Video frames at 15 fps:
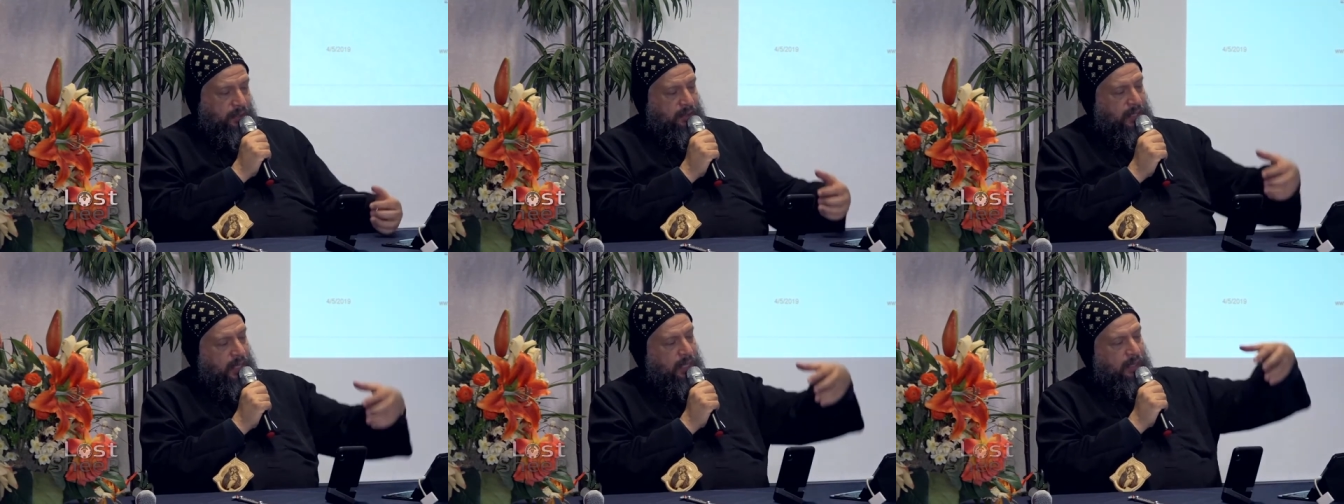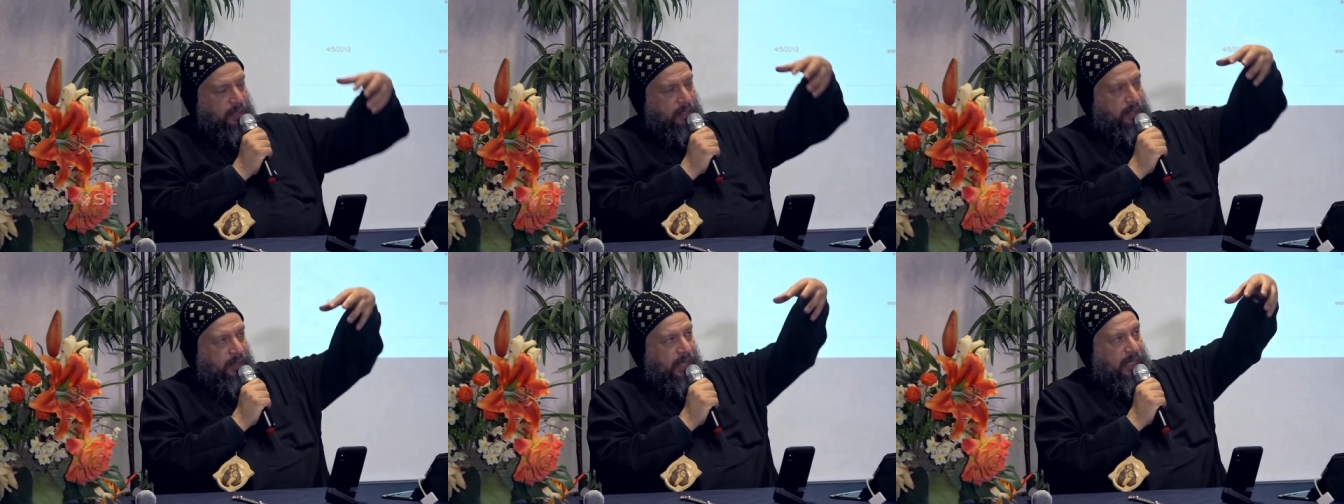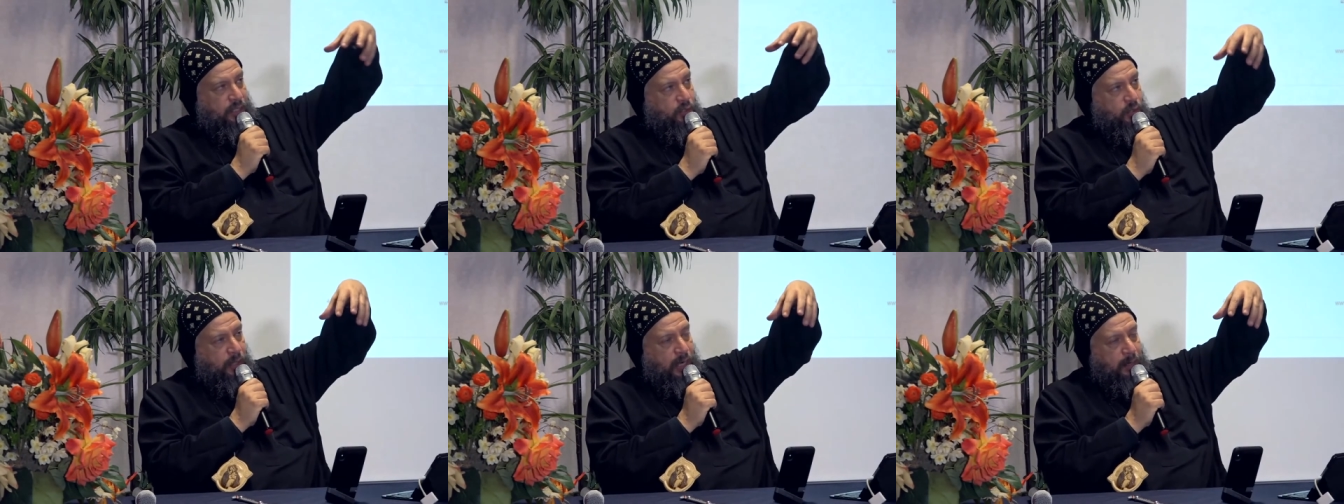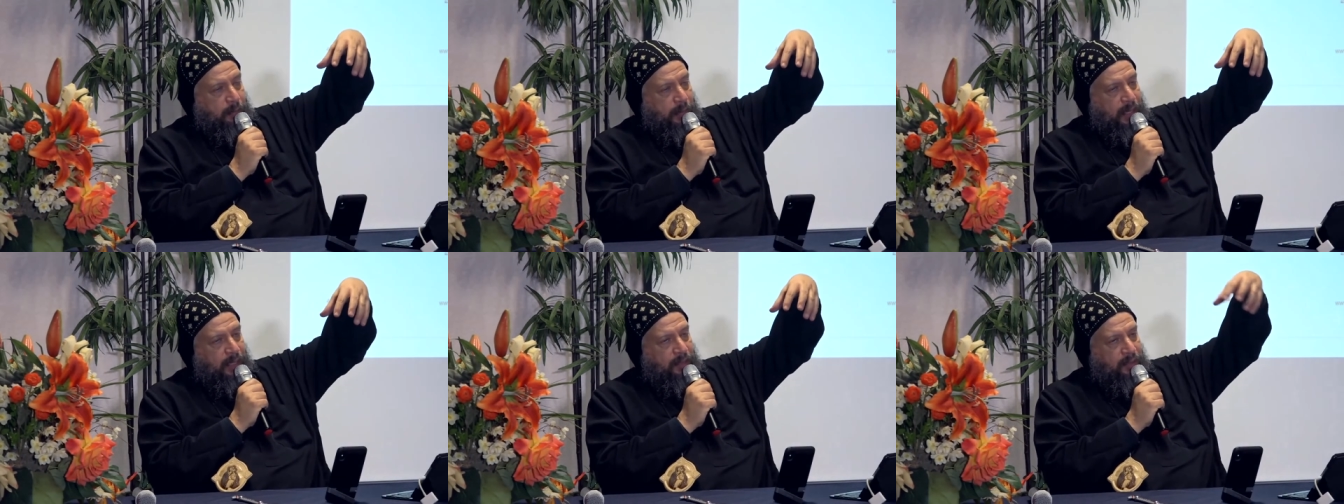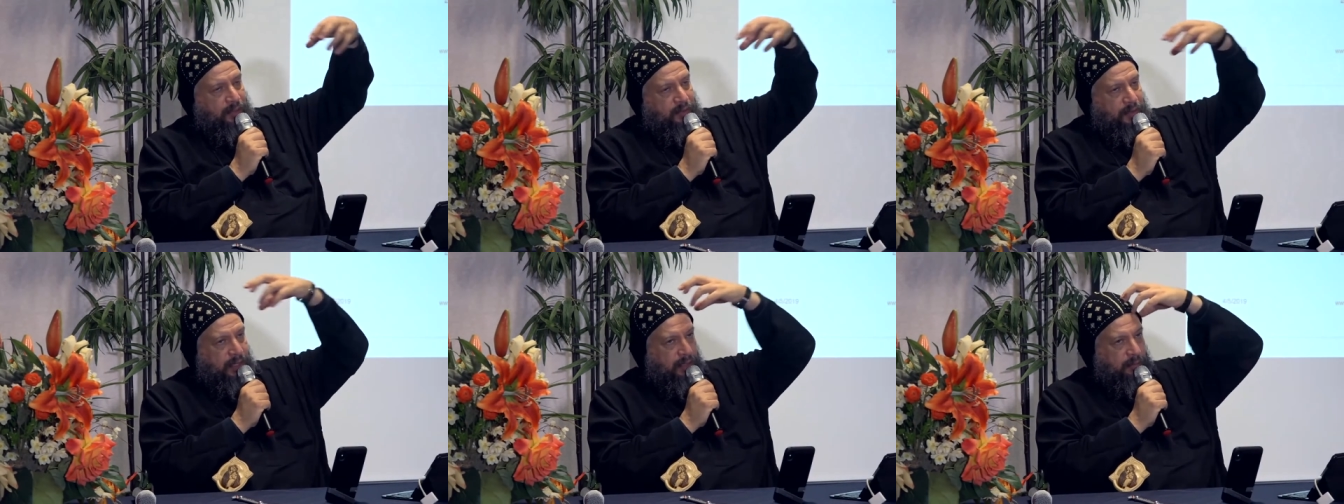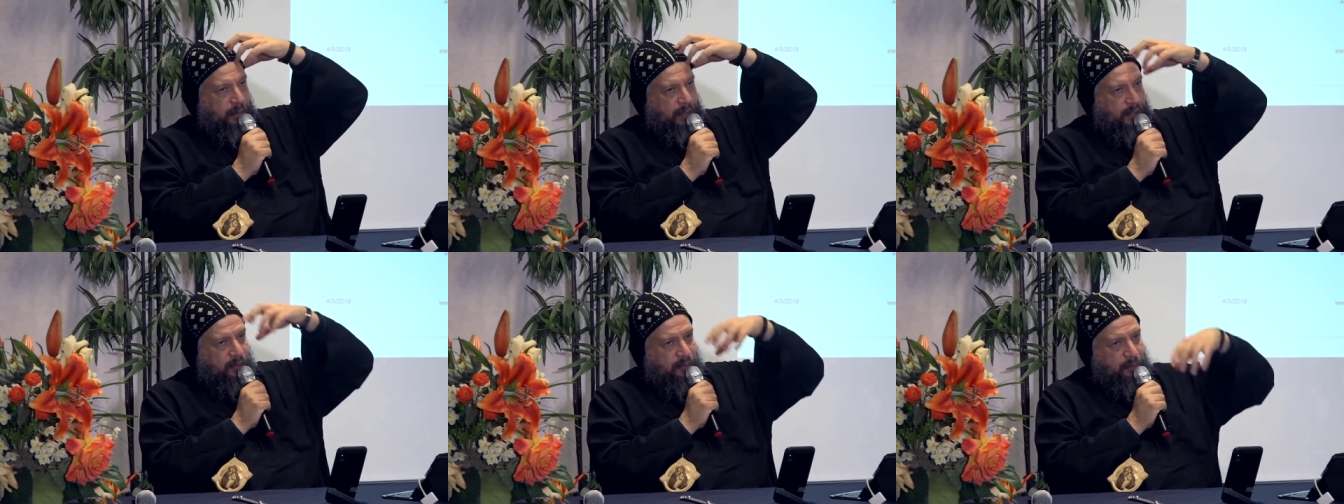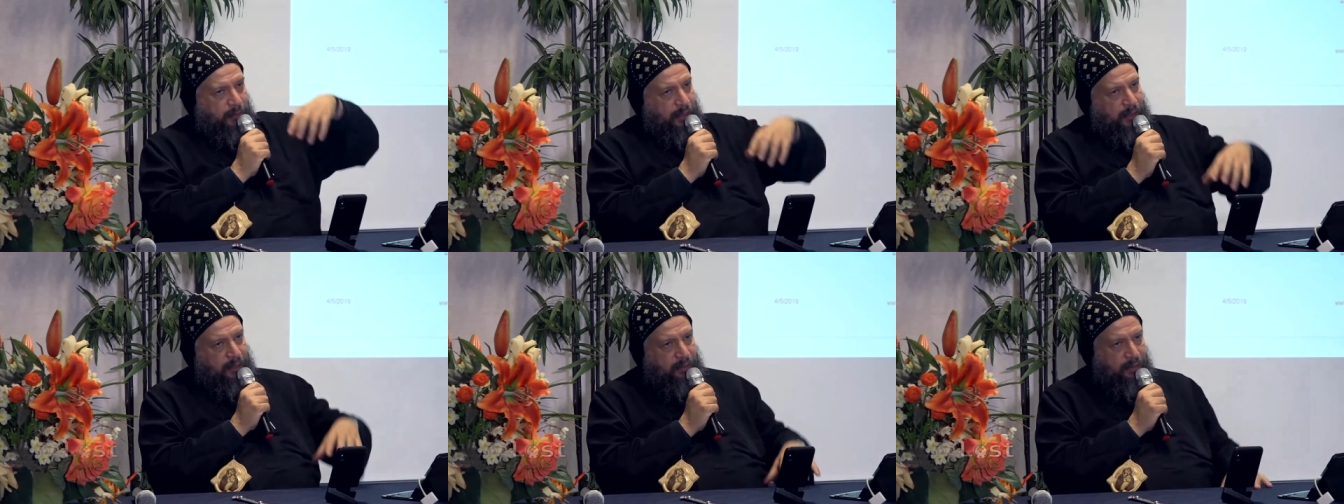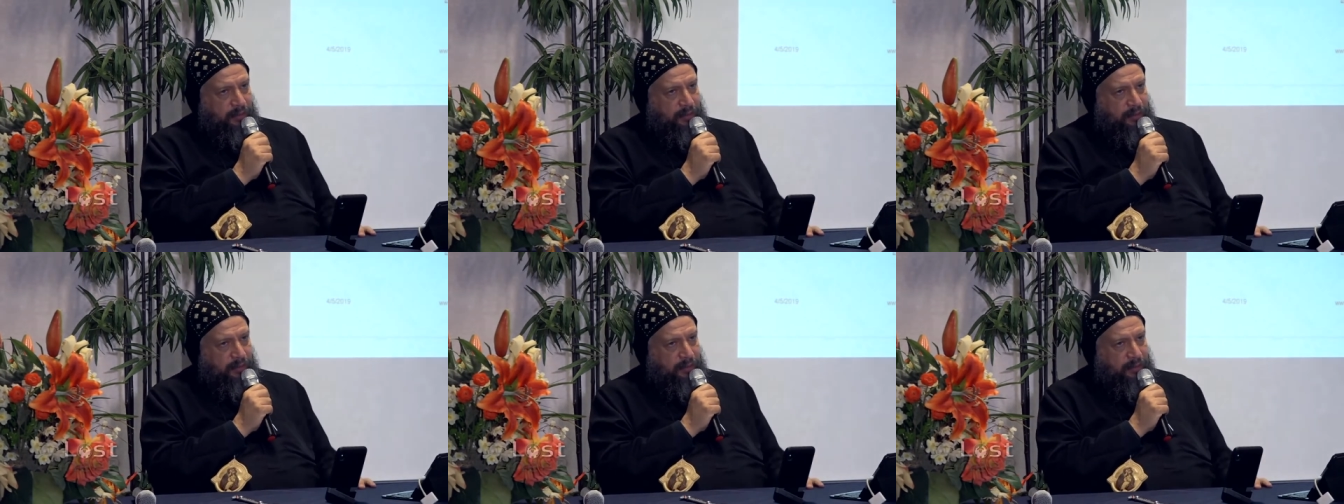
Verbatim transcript: The natural man is led by his mind.